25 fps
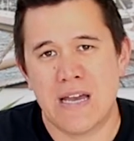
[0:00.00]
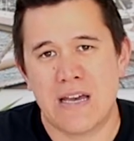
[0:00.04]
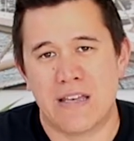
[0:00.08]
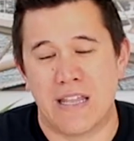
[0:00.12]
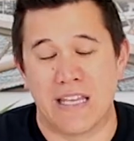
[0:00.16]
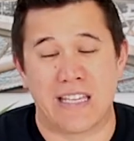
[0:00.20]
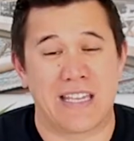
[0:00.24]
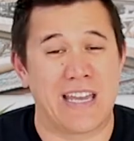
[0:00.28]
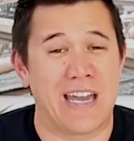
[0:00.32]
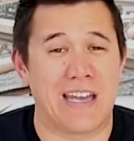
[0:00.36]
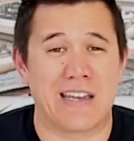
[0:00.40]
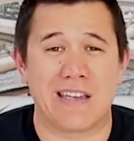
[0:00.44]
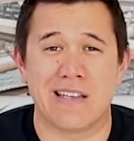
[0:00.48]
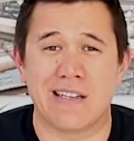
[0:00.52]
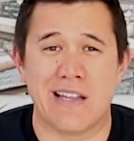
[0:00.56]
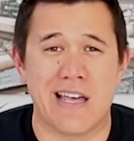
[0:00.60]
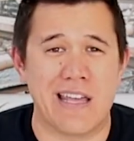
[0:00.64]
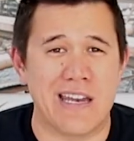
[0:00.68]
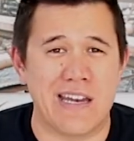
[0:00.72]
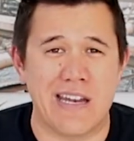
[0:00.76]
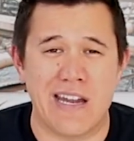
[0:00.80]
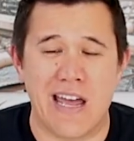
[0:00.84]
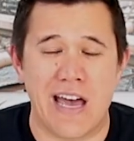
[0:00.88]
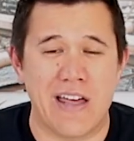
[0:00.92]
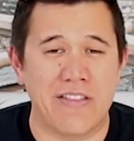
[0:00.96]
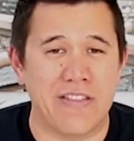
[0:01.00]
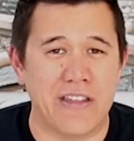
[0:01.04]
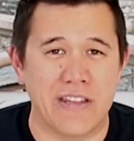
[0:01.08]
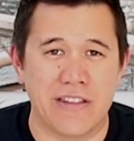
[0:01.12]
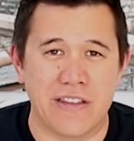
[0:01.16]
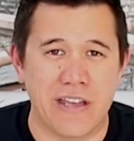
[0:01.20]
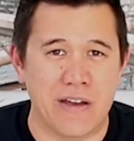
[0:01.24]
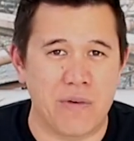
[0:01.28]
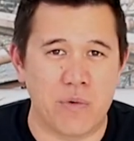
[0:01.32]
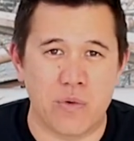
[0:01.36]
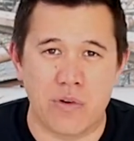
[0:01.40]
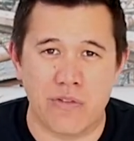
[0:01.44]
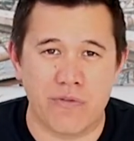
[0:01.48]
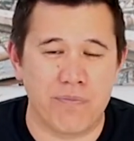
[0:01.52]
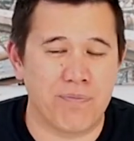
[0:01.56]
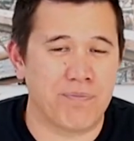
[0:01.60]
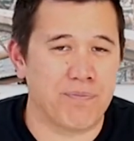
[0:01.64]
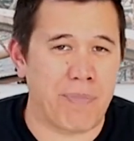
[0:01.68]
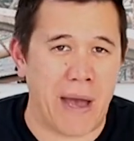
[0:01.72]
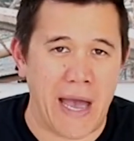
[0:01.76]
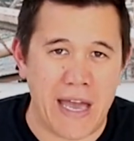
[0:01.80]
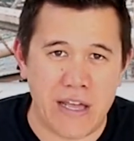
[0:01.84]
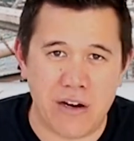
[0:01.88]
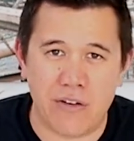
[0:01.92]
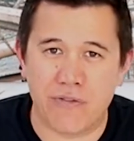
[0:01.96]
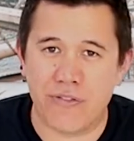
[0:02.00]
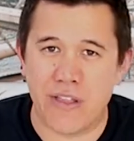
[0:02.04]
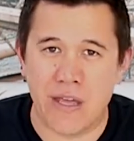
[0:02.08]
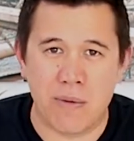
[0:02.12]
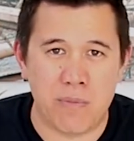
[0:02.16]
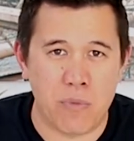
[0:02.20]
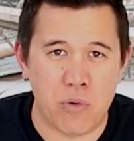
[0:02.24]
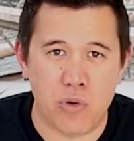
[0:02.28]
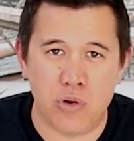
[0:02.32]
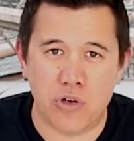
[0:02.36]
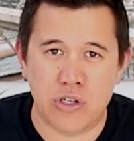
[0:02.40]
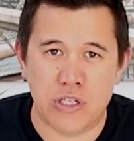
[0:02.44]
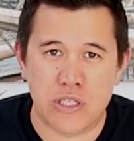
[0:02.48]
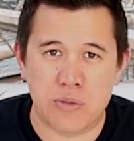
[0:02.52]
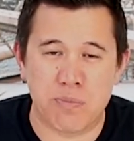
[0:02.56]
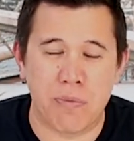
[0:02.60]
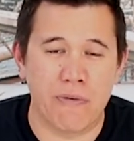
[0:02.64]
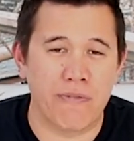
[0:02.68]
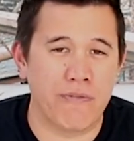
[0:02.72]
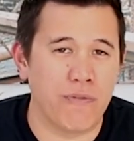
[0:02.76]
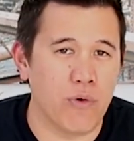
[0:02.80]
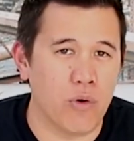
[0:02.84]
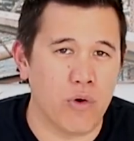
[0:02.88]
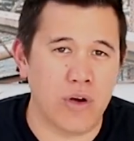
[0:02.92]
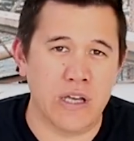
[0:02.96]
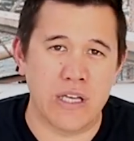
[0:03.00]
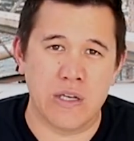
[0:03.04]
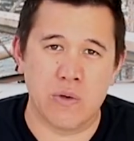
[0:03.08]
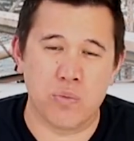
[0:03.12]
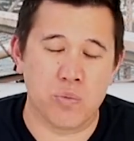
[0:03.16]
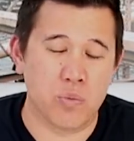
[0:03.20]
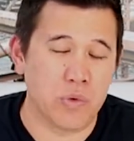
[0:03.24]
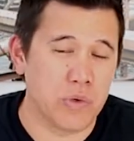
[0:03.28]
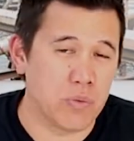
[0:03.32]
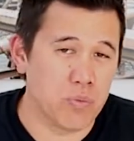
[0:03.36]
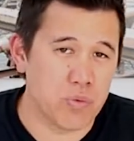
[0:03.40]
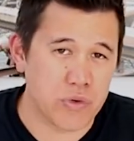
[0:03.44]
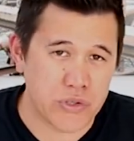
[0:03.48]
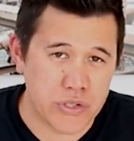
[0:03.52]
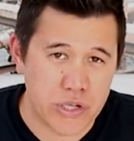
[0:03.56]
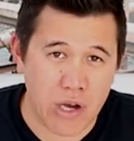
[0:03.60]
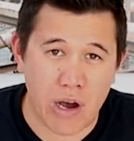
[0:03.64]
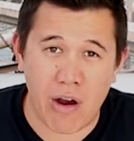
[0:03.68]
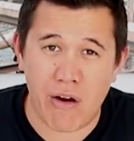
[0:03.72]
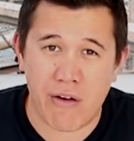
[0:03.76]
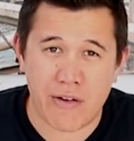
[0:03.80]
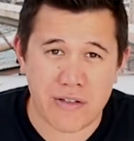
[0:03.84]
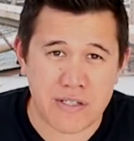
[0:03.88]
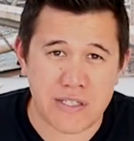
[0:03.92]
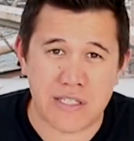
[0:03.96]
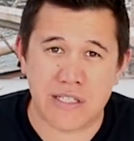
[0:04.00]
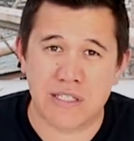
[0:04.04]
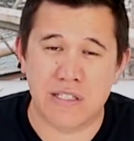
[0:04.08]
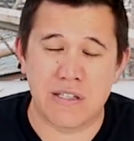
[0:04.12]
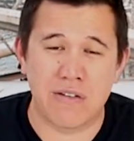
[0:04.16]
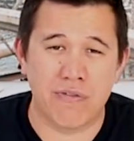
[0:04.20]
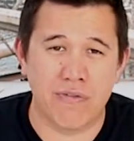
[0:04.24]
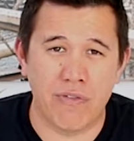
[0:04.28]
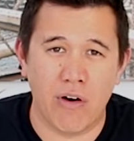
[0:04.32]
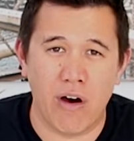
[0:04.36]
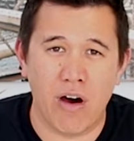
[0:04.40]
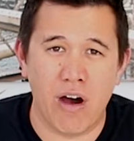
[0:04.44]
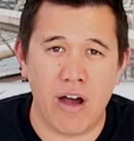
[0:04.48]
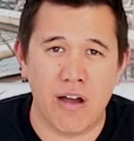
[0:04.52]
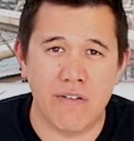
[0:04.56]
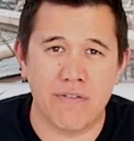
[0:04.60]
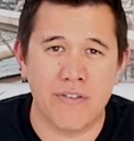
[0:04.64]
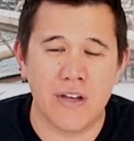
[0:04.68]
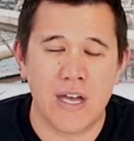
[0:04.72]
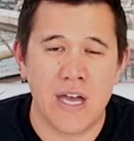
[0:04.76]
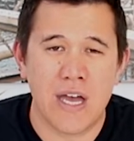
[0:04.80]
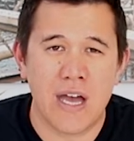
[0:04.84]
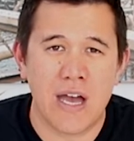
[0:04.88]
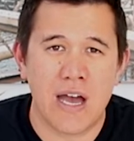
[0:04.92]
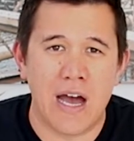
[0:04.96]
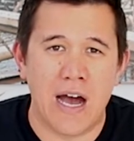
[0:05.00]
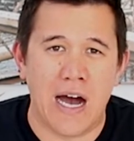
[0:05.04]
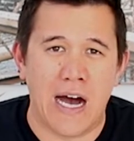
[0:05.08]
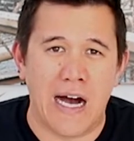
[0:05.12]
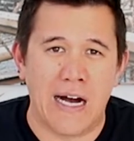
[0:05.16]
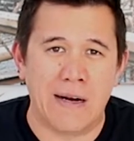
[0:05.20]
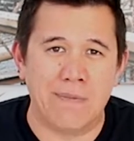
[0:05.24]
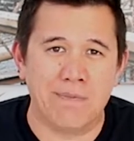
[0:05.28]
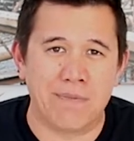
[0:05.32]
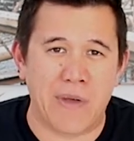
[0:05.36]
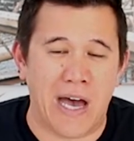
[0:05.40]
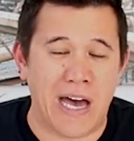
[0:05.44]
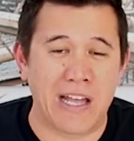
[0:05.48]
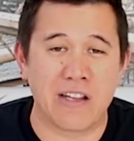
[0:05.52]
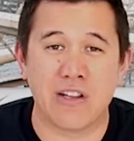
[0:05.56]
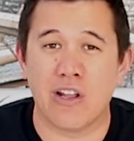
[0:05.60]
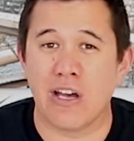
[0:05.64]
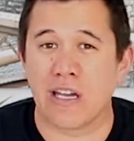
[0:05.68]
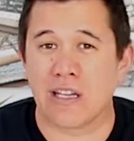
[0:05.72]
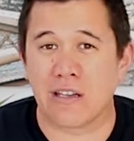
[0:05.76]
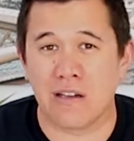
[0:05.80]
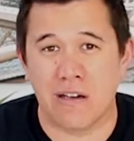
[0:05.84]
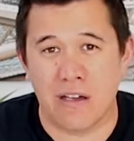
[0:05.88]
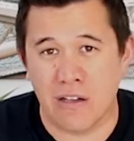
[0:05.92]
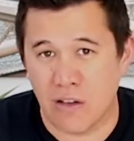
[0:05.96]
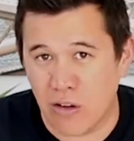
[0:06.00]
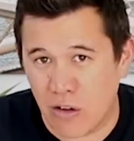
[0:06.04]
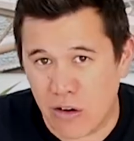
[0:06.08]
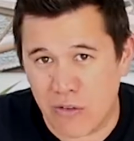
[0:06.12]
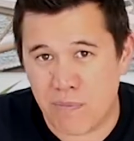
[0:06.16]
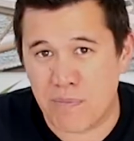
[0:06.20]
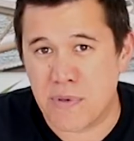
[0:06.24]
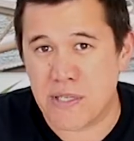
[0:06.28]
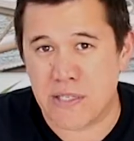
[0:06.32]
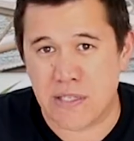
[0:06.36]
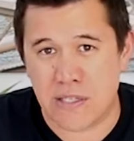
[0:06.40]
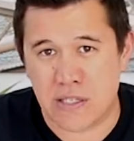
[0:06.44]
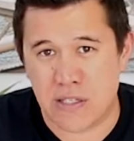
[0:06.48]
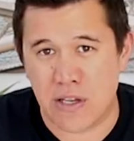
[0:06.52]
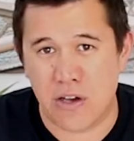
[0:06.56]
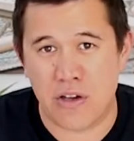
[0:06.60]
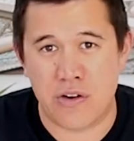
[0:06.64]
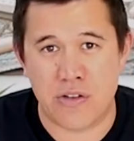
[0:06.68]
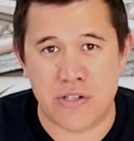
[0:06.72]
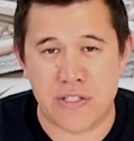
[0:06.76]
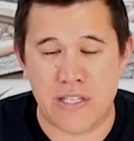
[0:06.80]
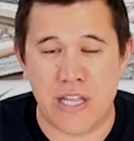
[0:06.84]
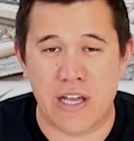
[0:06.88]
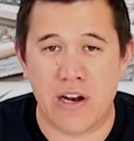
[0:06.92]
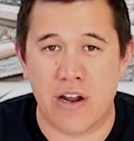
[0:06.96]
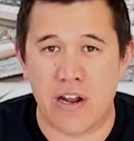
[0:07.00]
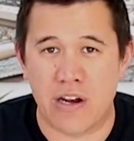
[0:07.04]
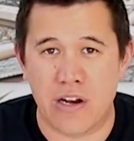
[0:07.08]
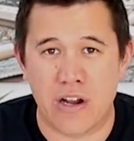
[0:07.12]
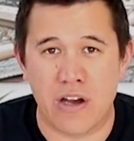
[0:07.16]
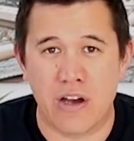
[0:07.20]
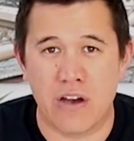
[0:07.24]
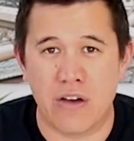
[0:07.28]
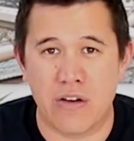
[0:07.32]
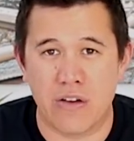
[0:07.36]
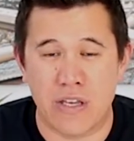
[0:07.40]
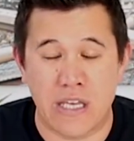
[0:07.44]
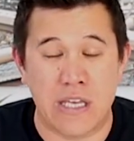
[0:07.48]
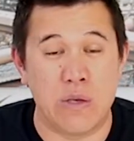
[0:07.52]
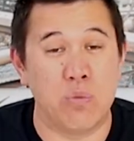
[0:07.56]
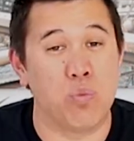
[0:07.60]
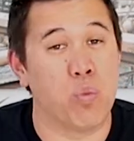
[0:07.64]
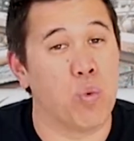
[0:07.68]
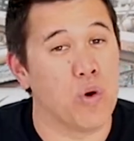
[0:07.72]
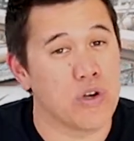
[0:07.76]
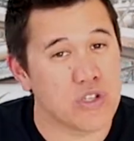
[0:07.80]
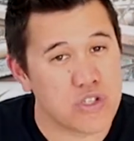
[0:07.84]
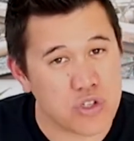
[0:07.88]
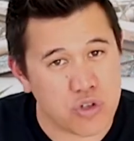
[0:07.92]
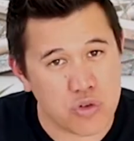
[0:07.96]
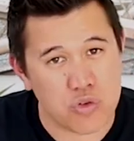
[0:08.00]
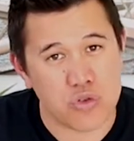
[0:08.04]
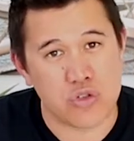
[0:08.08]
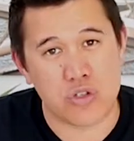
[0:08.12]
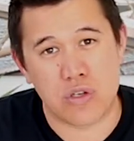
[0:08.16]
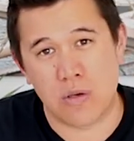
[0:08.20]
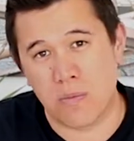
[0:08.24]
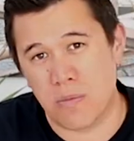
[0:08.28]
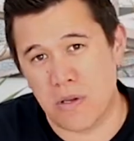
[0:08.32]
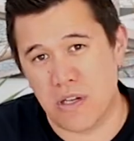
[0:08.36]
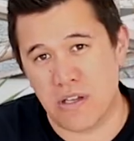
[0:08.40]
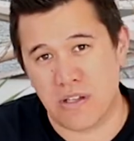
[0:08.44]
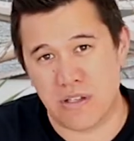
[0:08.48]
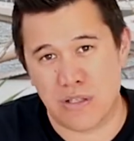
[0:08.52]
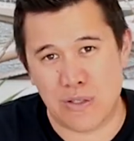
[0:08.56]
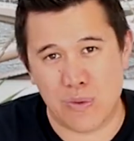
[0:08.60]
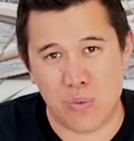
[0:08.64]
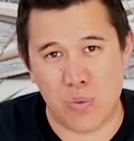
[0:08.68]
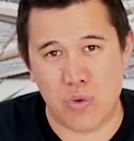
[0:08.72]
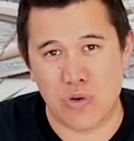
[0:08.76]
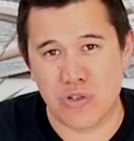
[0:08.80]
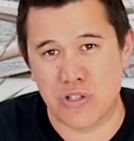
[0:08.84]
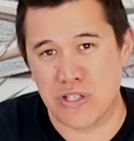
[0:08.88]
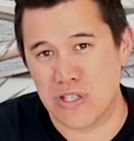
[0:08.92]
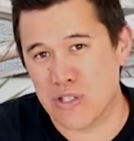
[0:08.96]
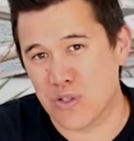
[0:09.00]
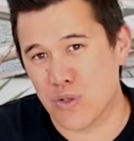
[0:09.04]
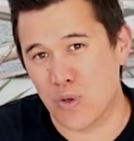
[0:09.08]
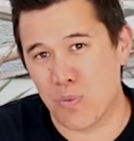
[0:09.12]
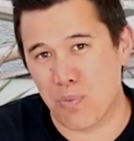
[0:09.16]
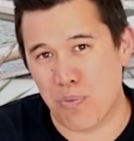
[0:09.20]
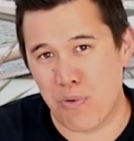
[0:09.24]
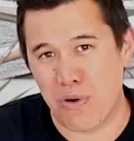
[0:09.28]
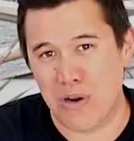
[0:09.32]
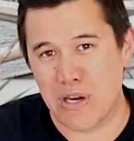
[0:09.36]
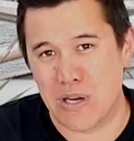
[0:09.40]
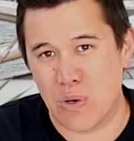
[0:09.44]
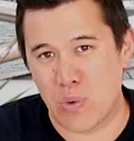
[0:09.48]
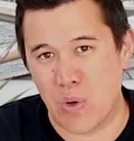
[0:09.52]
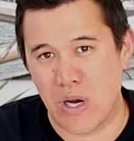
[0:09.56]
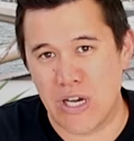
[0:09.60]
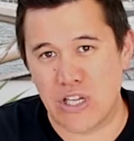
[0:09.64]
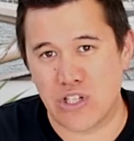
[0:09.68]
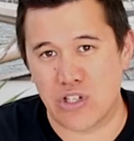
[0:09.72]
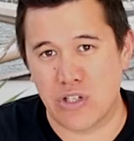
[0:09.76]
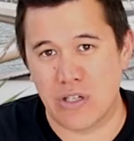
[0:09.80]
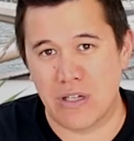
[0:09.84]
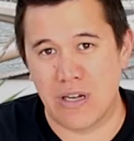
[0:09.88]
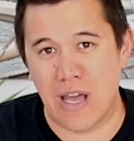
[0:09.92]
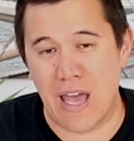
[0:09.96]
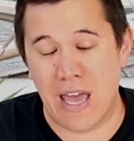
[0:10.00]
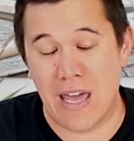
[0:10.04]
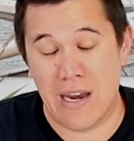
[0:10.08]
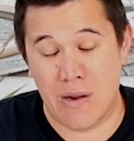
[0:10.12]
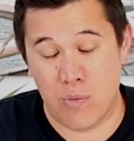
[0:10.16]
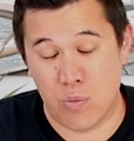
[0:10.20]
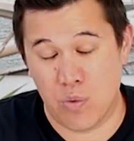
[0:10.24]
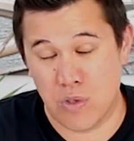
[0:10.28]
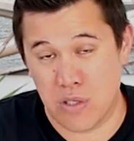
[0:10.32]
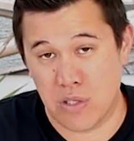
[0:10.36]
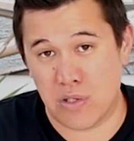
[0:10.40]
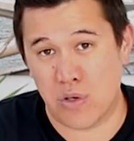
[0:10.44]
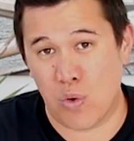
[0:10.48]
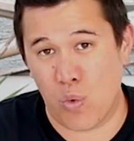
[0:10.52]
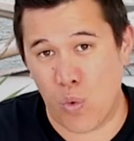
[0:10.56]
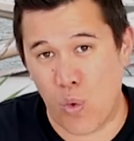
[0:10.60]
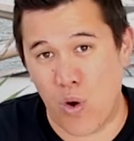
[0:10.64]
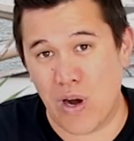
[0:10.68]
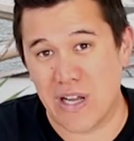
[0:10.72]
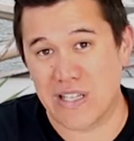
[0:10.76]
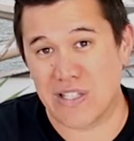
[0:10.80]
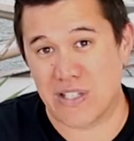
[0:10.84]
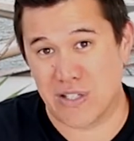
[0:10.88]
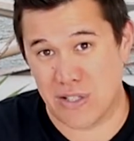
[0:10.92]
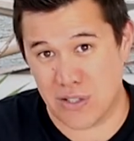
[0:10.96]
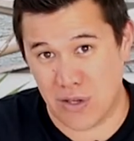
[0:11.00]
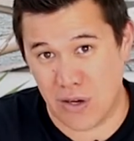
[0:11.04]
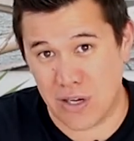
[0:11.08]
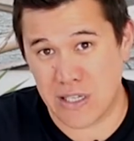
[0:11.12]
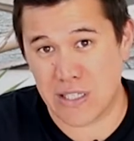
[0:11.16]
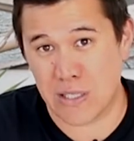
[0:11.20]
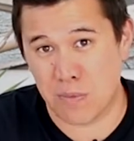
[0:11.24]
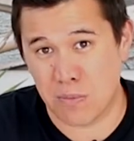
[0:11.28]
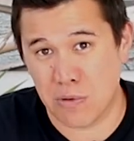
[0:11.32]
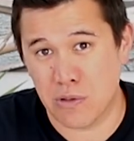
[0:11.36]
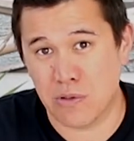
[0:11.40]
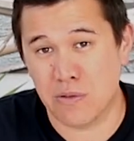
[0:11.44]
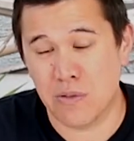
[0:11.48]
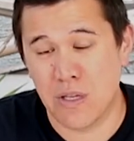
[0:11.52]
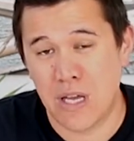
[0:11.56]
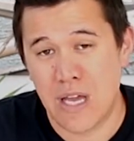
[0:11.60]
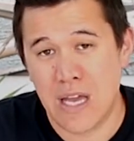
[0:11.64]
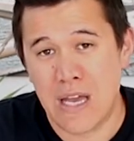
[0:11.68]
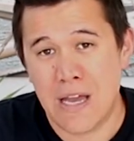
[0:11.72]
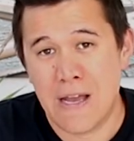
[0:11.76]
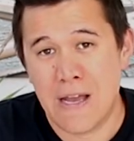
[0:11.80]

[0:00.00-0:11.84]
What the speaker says: They calculated out that they would have paid off their mortgage before he would retire at 65. Unlike a lot of business owners that I know, he was contributing towards his superannuation and it was quite sizable.